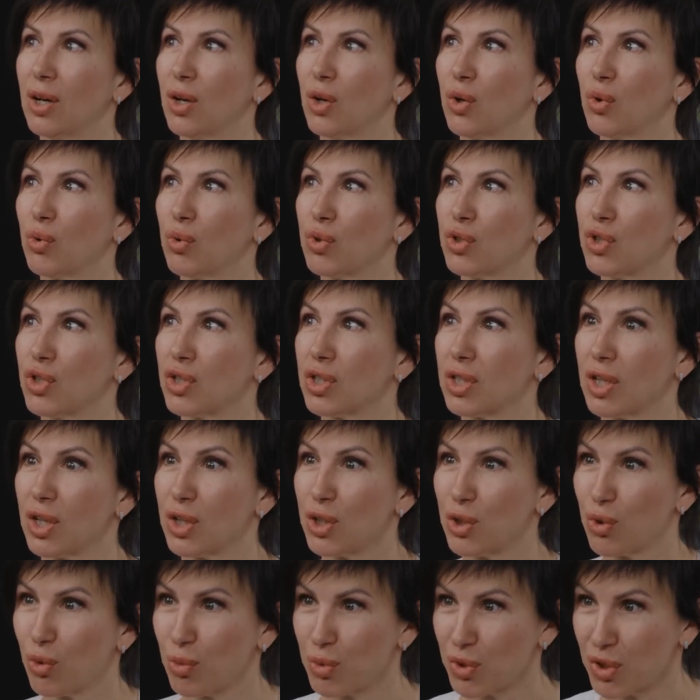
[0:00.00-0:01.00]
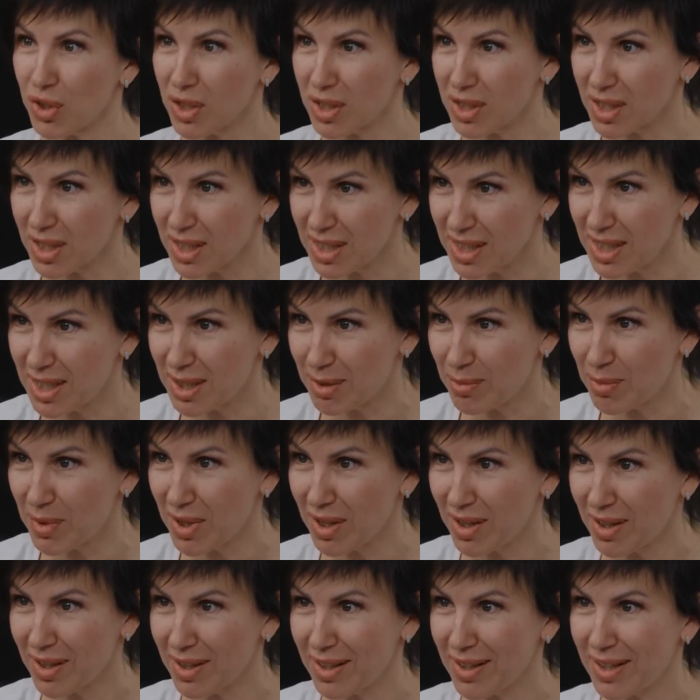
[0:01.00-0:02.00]
Especially if you want to find common
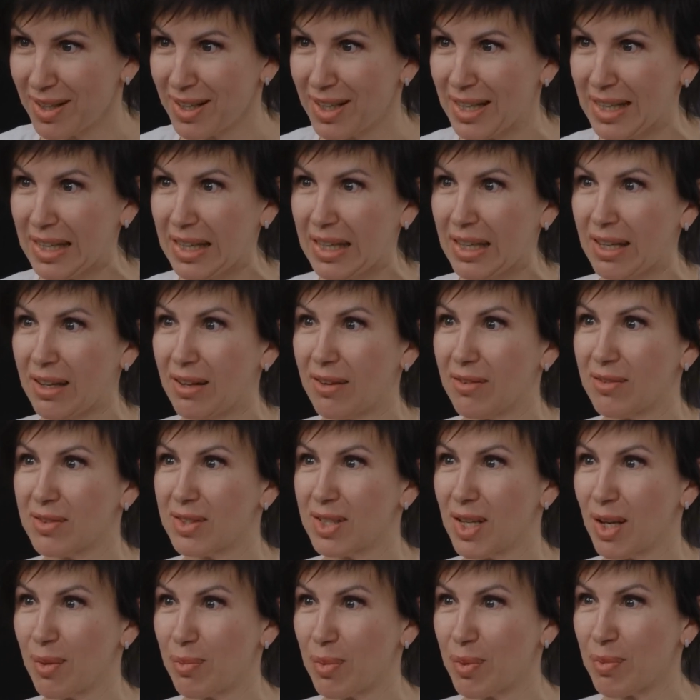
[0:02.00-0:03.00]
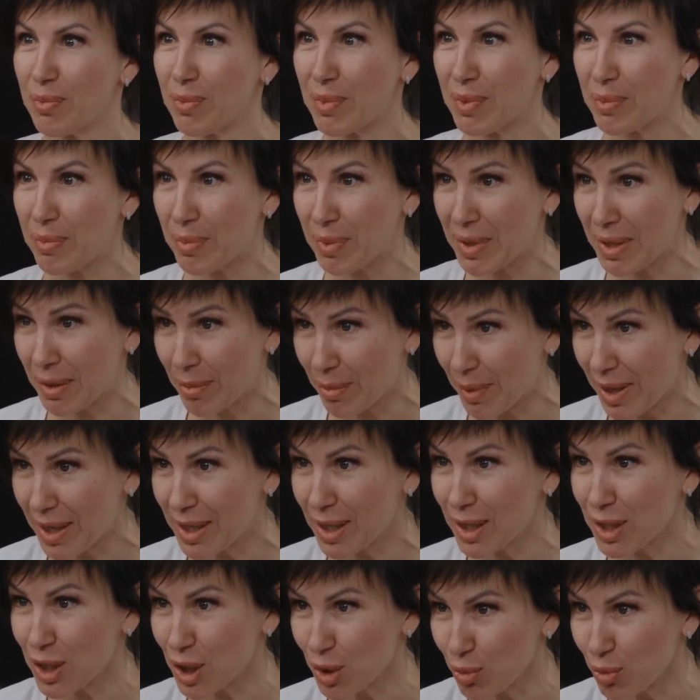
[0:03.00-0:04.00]
ground with your kids, mutual understanding with your